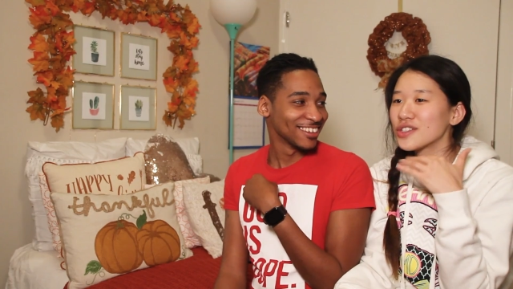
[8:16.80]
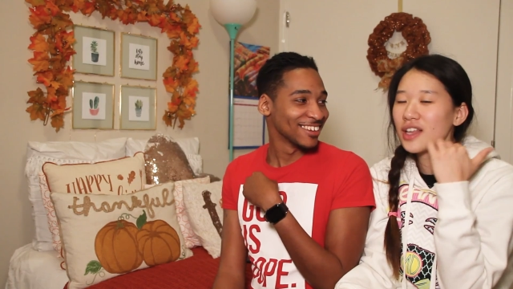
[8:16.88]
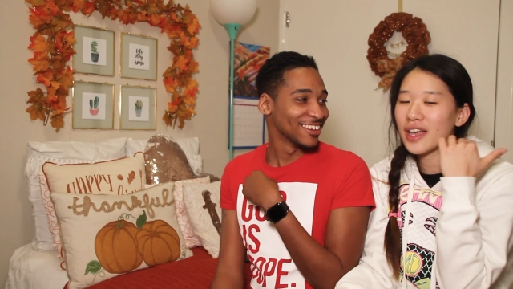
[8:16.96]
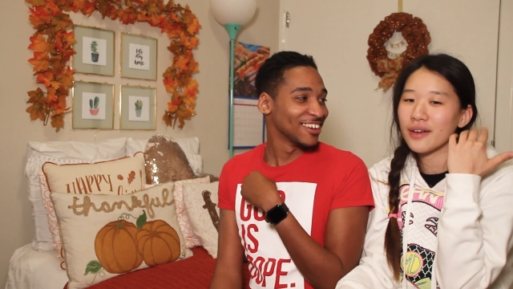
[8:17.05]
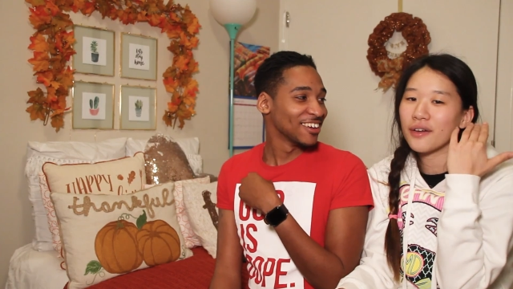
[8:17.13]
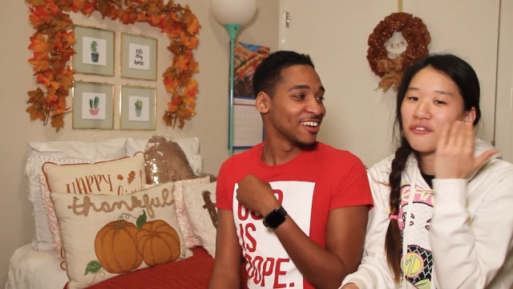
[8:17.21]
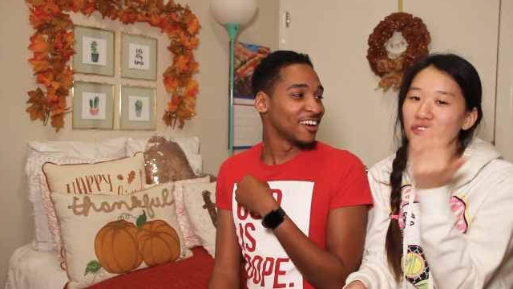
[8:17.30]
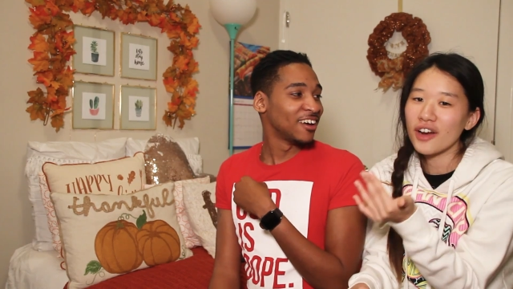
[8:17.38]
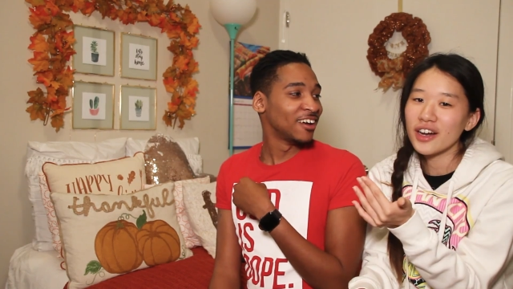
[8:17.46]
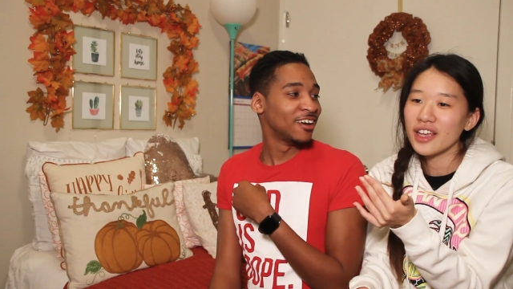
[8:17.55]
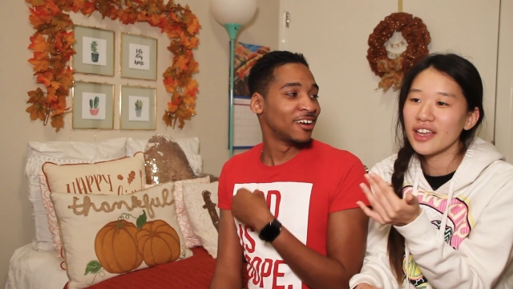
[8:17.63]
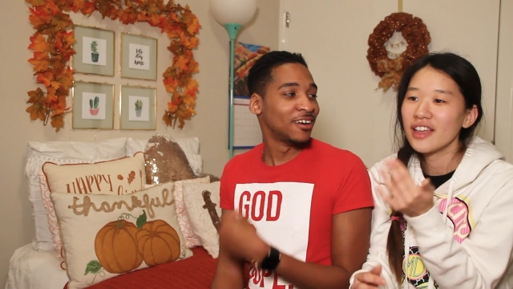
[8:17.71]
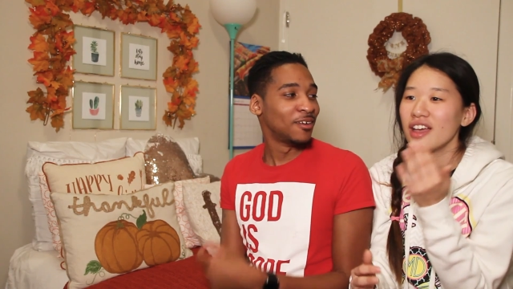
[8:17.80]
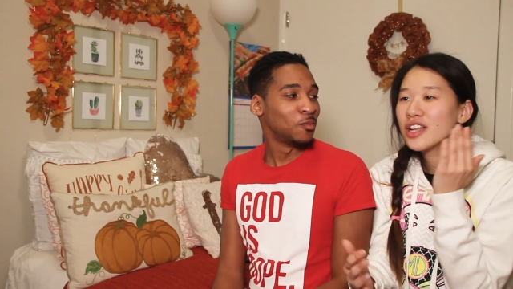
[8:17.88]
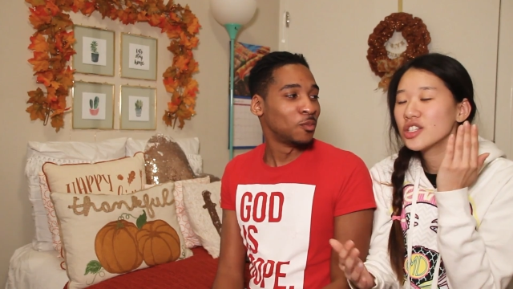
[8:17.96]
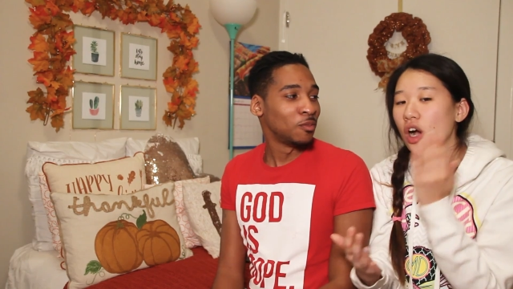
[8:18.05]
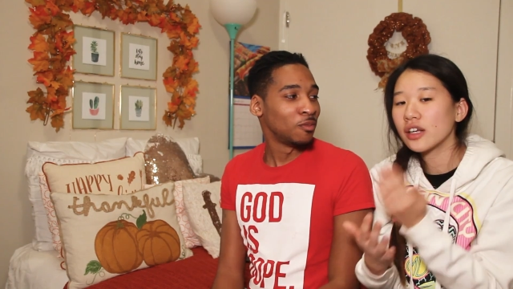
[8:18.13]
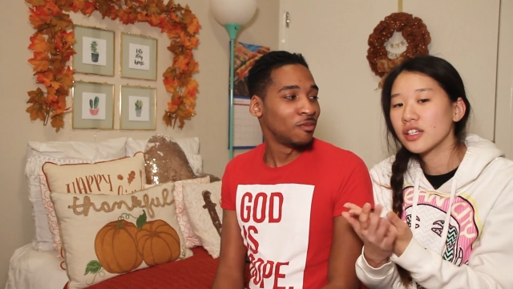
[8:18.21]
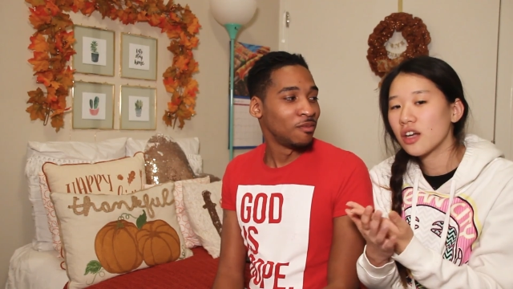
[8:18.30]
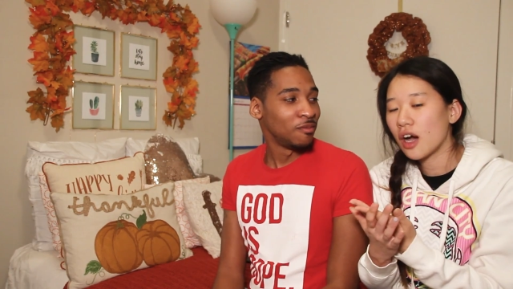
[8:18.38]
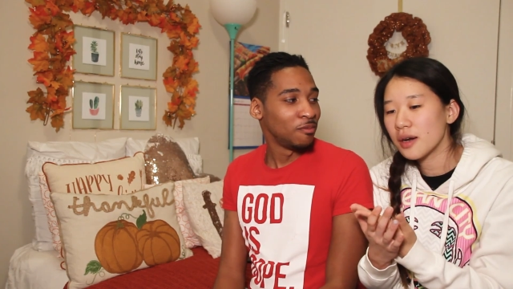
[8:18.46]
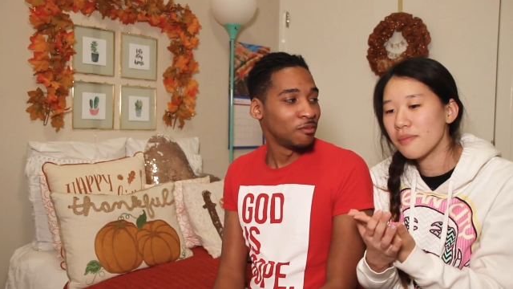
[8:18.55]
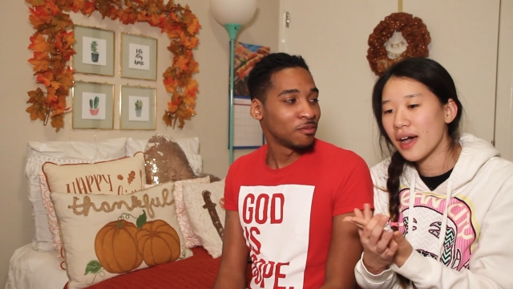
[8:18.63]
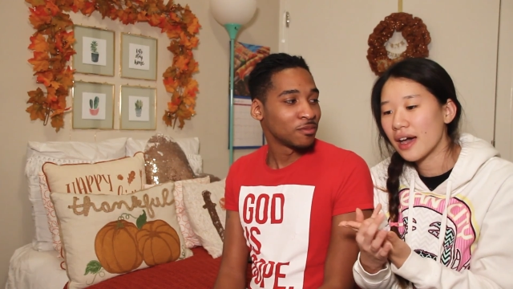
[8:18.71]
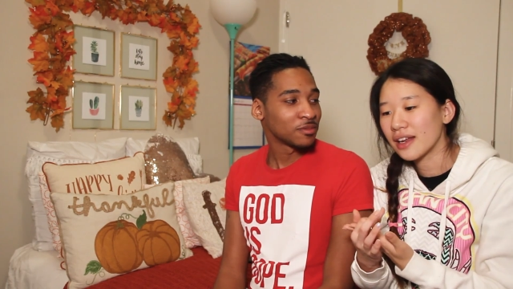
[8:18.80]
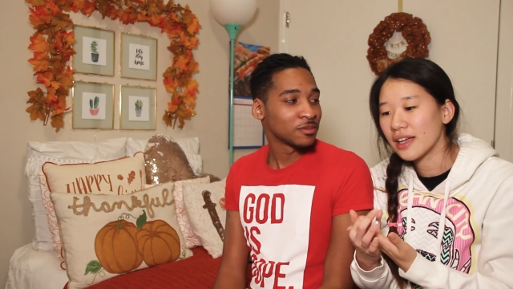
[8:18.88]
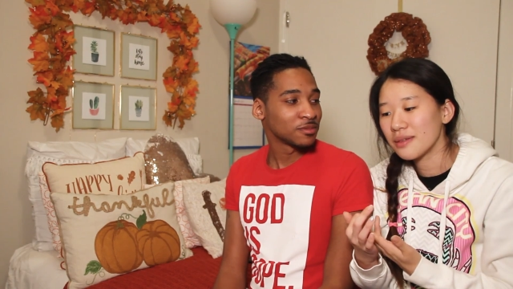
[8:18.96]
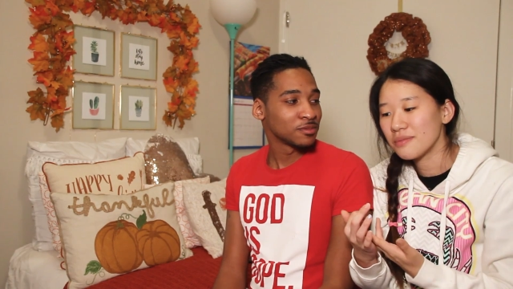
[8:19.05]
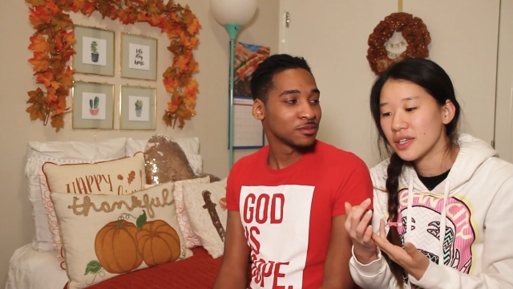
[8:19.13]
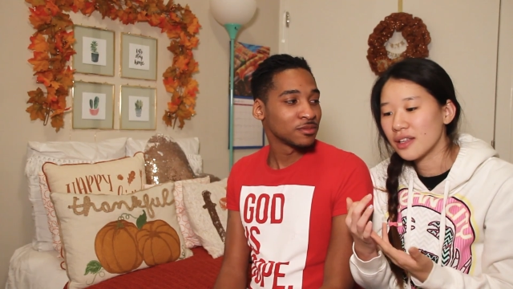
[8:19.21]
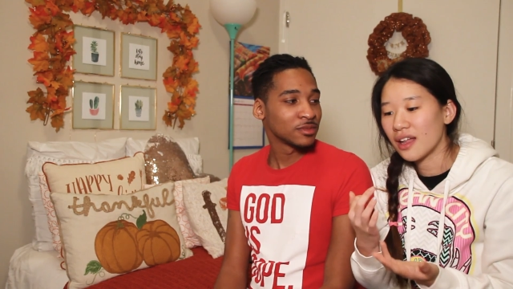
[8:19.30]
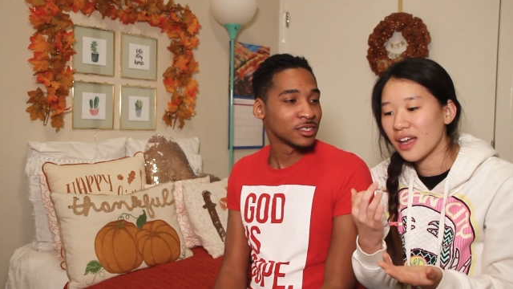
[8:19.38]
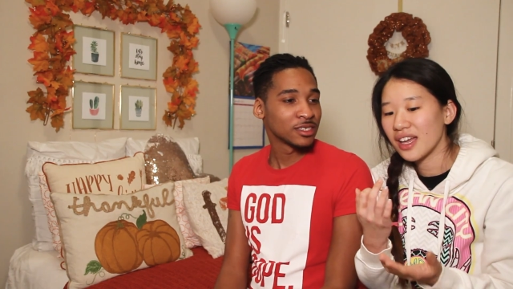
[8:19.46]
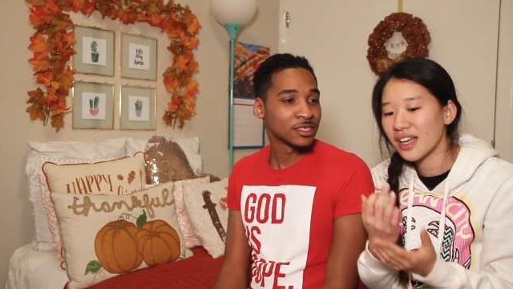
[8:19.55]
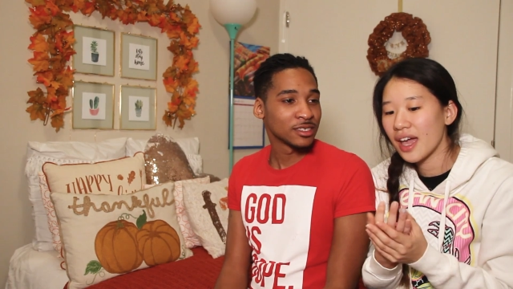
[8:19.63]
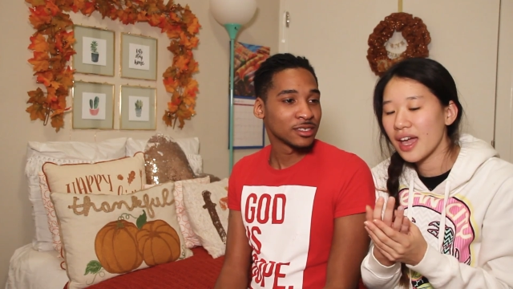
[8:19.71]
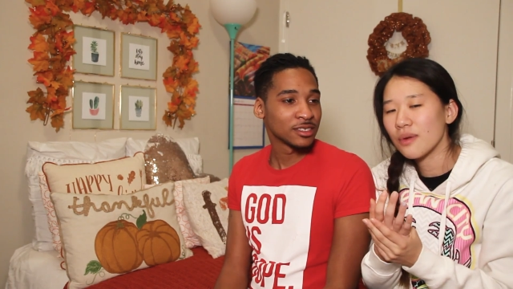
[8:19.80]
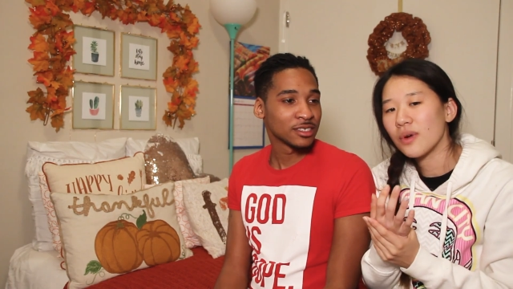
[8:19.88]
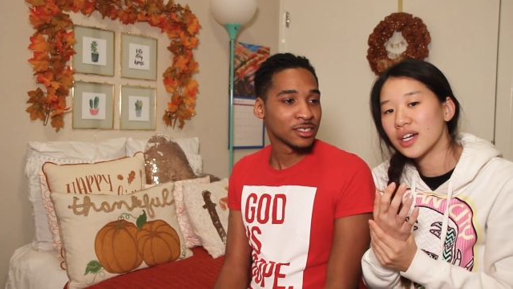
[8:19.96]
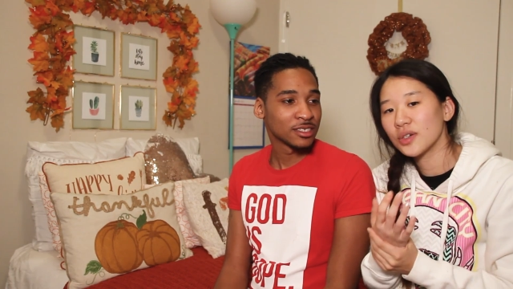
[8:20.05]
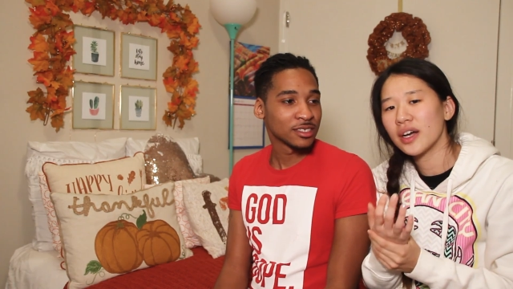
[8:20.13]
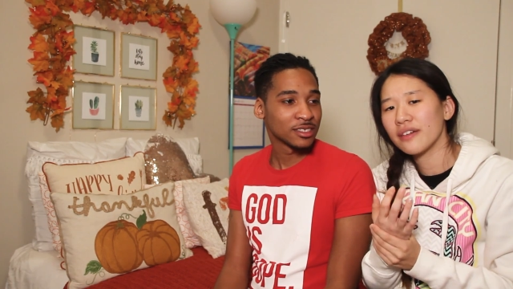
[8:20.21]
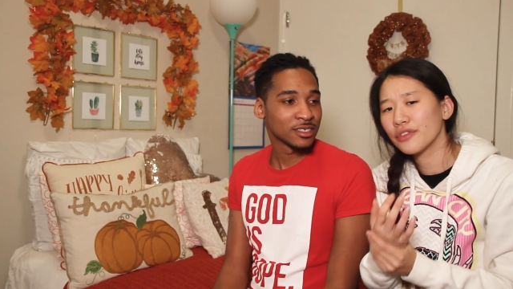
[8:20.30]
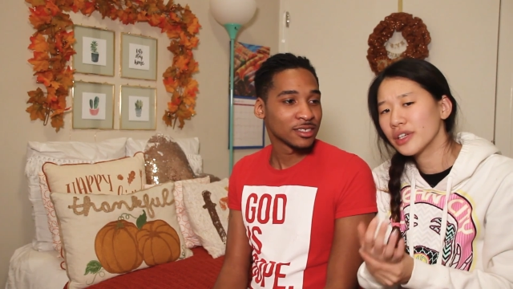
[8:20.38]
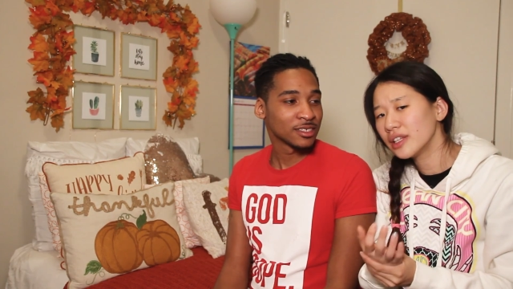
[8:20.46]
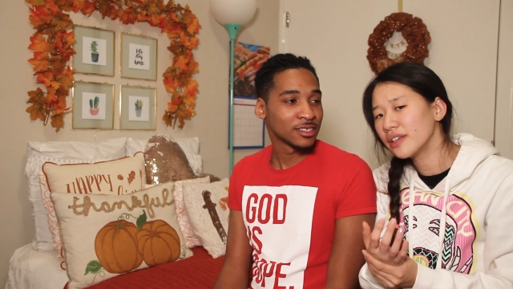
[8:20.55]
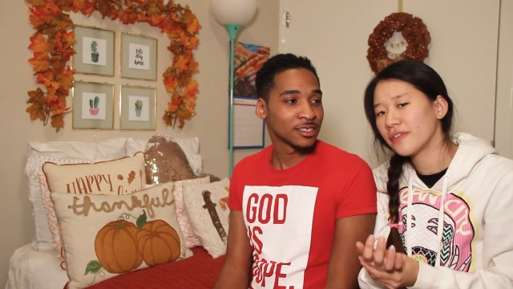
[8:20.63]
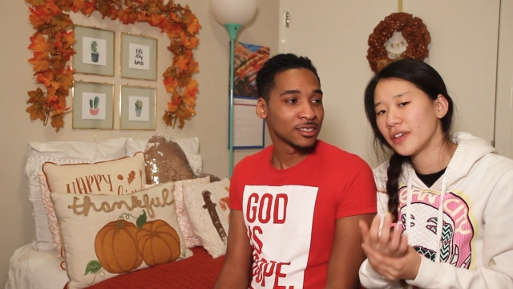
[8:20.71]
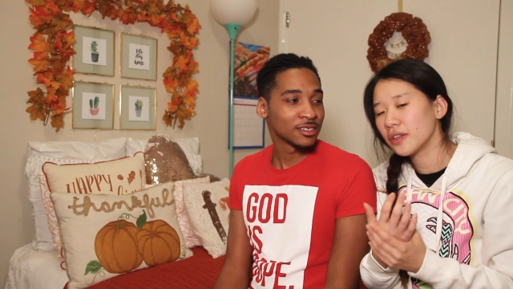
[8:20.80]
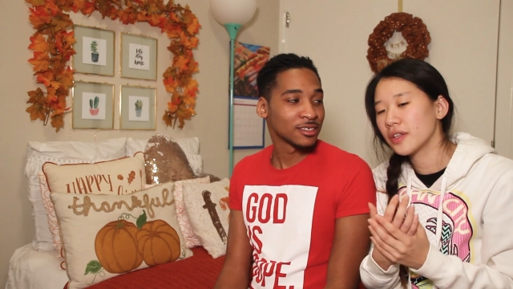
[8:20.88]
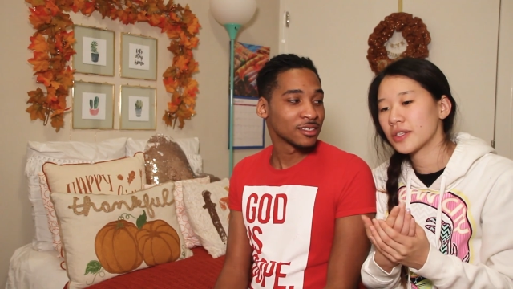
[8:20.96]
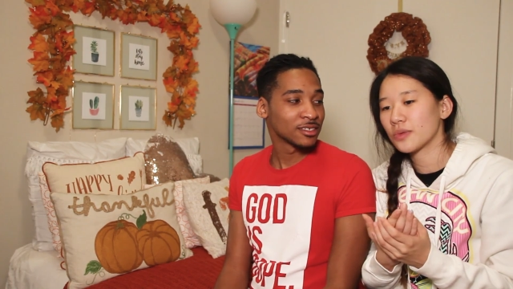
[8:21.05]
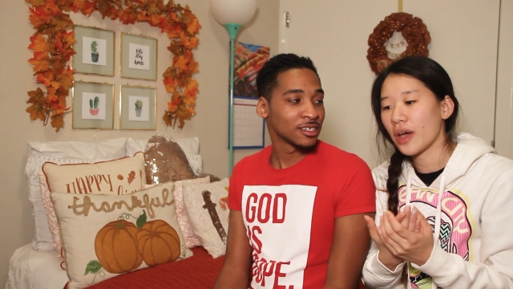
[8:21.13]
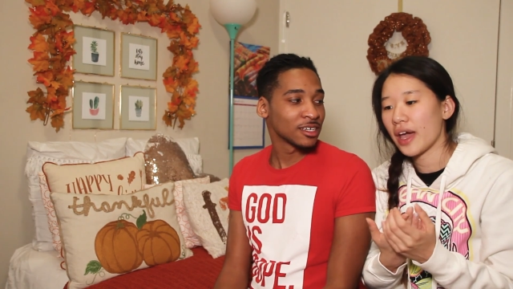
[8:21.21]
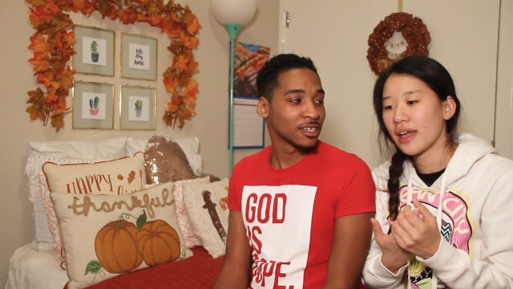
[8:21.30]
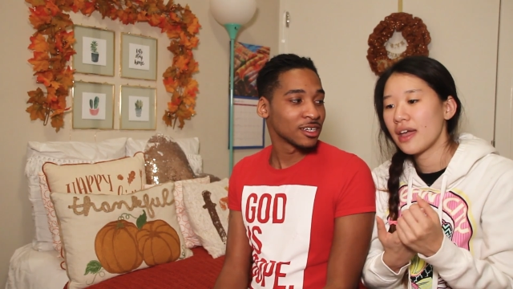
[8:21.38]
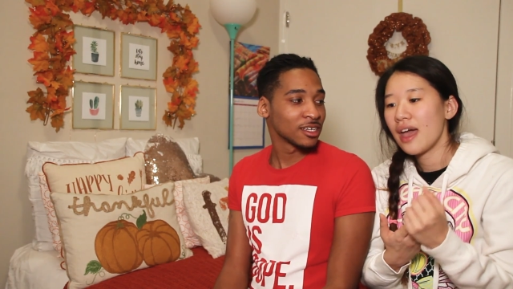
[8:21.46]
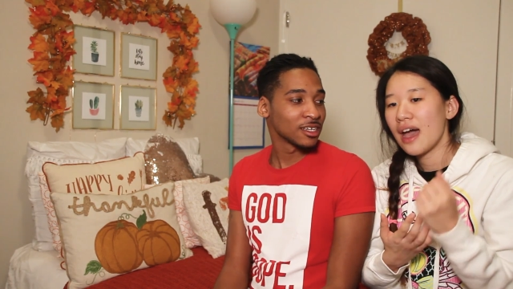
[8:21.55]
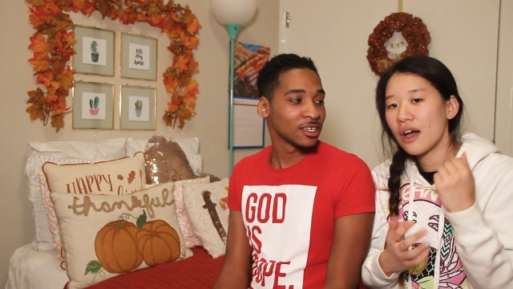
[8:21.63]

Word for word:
Speaker 1: just like confront it, talk to God about it, be like, hey, why do I really feel this way?